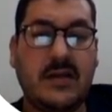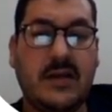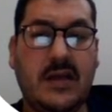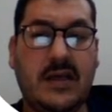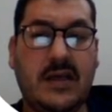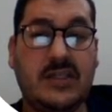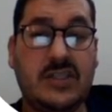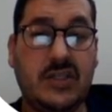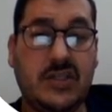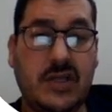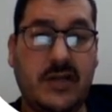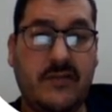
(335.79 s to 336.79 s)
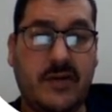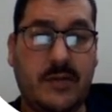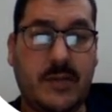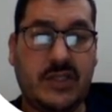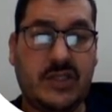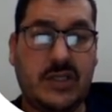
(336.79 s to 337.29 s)
essential
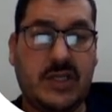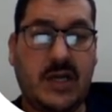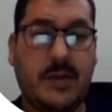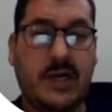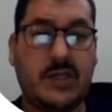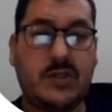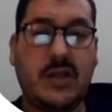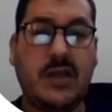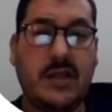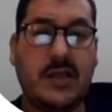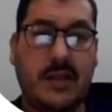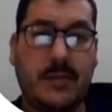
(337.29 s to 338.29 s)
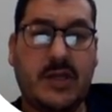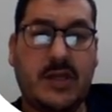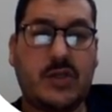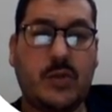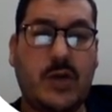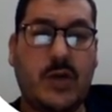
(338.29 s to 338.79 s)
information about the
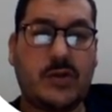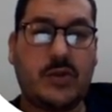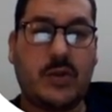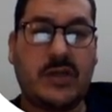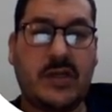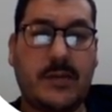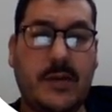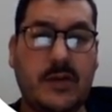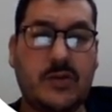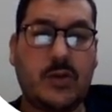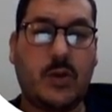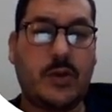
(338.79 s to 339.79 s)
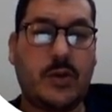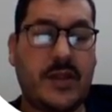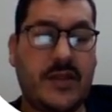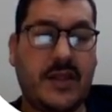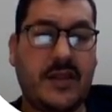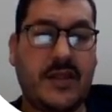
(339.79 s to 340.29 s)
person we are talking about, or the
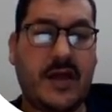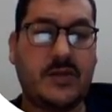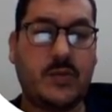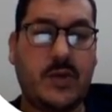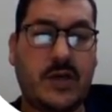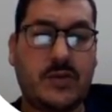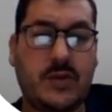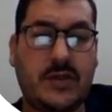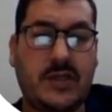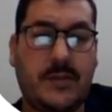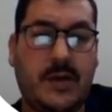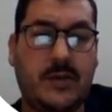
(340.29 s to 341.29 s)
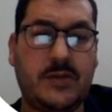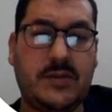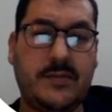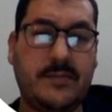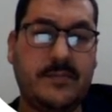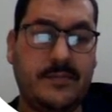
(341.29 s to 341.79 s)
thing that we are talking about.
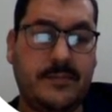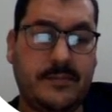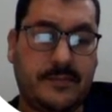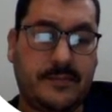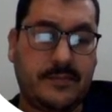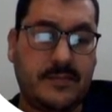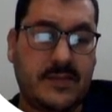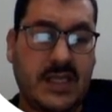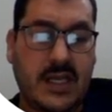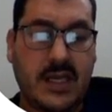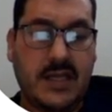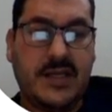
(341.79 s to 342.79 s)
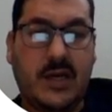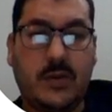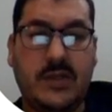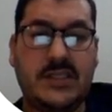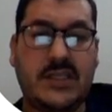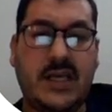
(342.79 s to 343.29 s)
Now
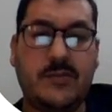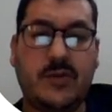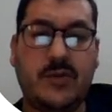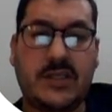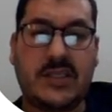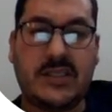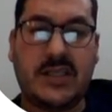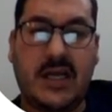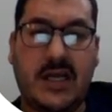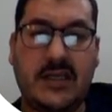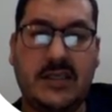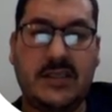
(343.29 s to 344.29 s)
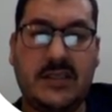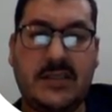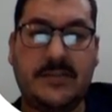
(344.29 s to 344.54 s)
let's come to exercise